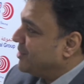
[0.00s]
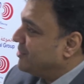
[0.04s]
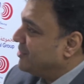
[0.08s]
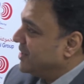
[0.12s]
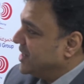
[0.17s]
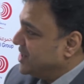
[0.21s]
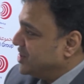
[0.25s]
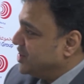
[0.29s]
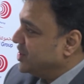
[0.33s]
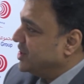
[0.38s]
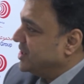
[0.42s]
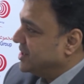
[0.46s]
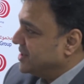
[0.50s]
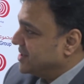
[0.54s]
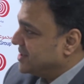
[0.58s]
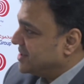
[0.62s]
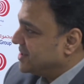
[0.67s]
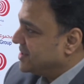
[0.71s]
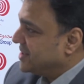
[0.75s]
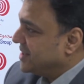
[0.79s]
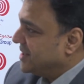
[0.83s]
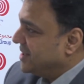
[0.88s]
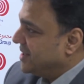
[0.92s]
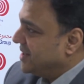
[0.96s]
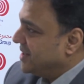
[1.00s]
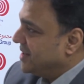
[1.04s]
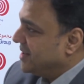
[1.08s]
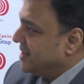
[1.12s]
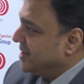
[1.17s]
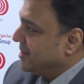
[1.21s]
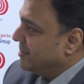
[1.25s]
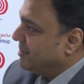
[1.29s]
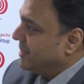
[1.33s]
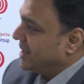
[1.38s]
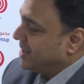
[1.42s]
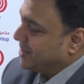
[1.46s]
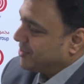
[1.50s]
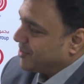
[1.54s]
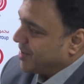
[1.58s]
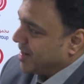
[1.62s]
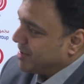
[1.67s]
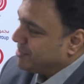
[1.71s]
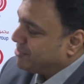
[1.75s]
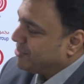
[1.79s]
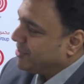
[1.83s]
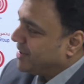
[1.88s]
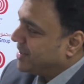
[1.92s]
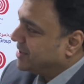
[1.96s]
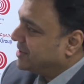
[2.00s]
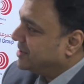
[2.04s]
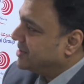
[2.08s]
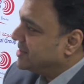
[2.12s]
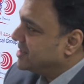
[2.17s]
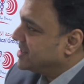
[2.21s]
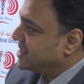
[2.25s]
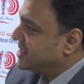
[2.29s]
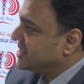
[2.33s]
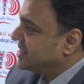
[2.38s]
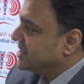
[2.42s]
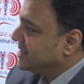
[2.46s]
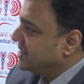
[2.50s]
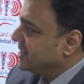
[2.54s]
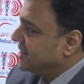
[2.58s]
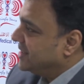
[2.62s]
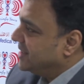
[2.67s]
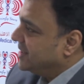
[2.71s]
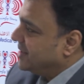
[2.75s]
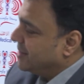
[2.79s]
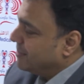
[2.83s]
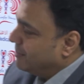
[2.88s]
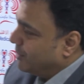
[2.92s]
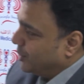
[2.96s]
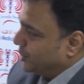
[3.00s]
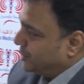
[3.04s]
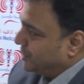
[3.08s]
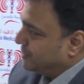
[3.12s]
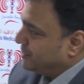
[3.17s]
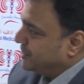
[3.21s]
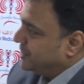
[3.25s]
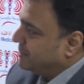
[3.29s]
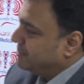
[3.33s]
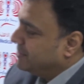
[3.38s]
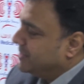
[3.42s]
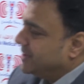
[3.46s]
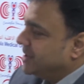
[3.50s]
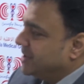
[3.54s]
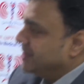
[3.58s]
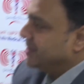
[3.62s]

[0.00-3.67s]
of engineers. My grandfathers, both of them,